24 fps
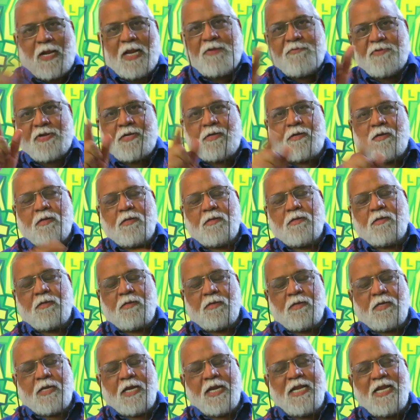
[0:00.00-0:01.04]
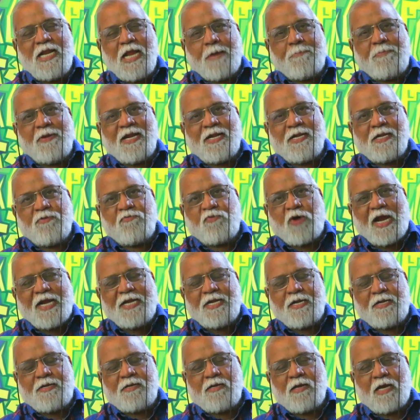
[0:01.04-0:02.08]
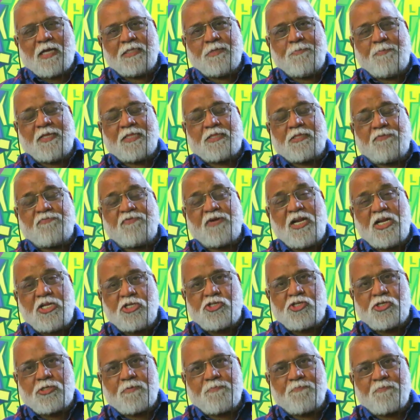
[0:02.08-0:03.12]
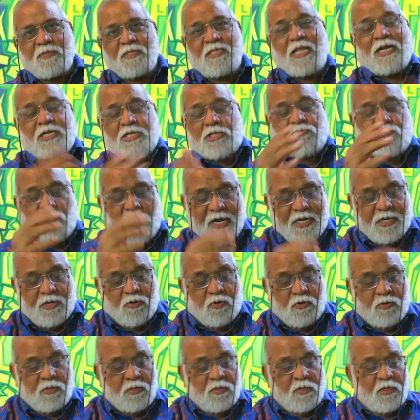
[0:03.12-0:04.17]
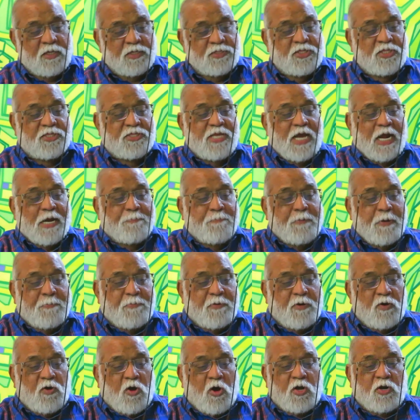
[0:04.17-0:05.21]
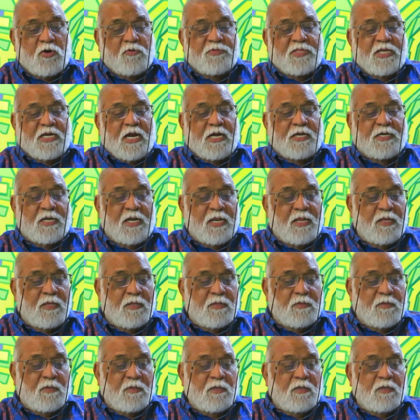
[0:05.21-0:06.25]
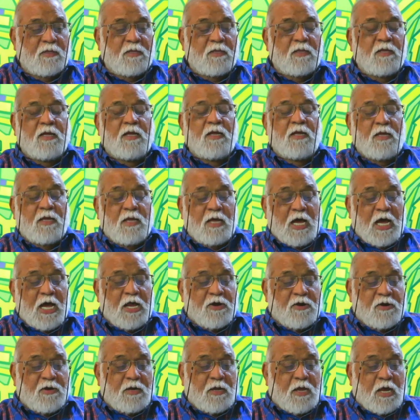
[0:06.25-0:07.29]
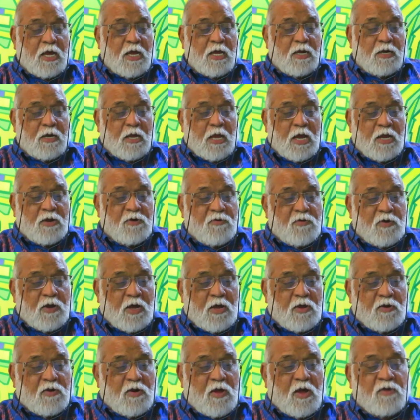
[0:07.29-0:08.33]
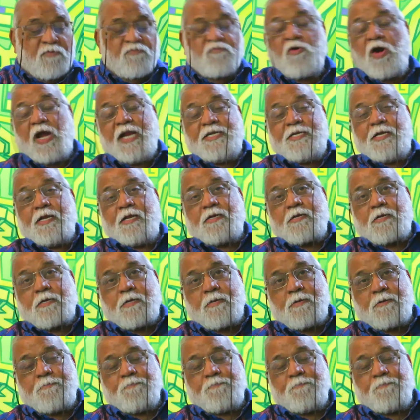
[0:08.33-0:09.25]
believe in India being divided on the basis of religion. That is why, you know, these young people all over the country are fighting.